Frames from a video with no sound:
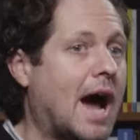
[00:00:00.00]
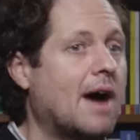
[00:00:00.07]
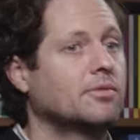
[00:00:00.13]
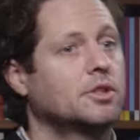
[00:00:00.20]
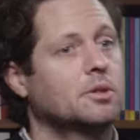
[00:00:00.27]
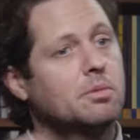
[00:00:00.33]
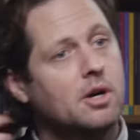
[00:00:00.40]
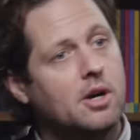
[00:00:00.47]

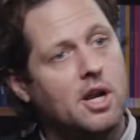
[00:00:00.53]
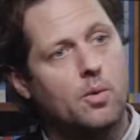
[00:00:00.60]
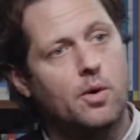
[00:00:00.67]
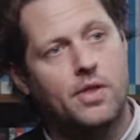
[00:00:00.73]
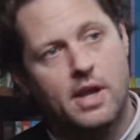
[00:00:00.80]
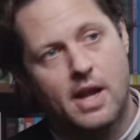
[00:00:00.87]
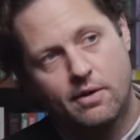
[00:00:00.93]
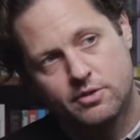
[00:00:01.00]
after Bernie, what
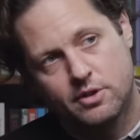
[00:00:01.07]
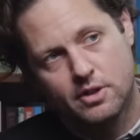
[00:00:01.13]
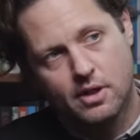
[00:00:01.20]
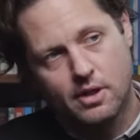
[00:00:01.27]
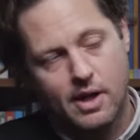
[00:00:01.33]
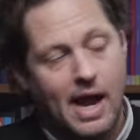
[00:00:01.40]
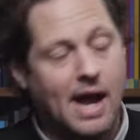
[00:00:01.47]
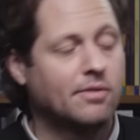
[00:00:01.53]
they'd after
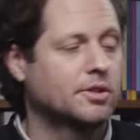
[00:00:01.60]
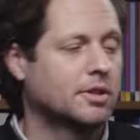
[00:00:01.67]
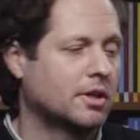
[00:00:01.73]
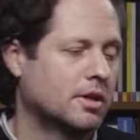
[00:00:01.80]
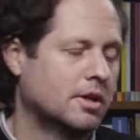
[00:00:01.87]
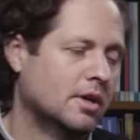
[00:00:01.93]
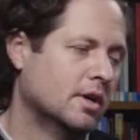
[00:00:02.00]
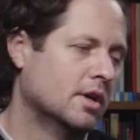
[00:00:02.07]
done
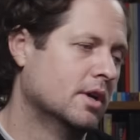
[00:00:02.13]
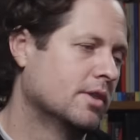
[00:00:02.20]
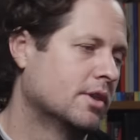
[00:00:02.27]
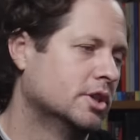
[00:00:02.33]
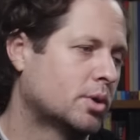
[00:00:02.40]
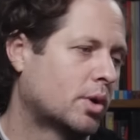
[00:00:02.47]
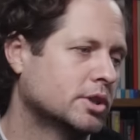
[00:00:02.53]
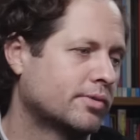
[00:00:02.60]
after the
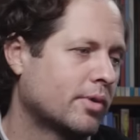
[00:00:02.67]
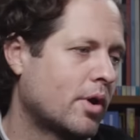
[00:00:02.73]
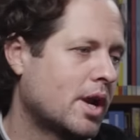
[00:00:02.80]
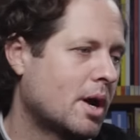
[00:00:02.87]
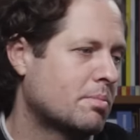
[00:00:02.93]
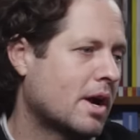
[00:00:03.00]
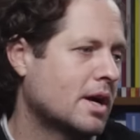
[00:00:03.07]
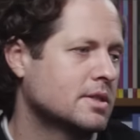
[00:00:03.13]
George Floyd
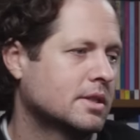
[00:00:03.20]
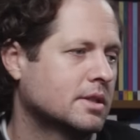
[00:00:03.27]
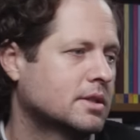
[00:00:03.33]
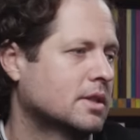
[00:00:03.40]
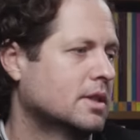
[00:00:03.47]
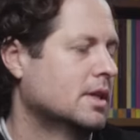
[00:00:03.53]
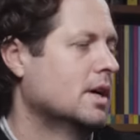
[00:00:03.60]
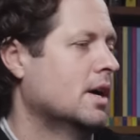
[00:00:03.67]
uprisings.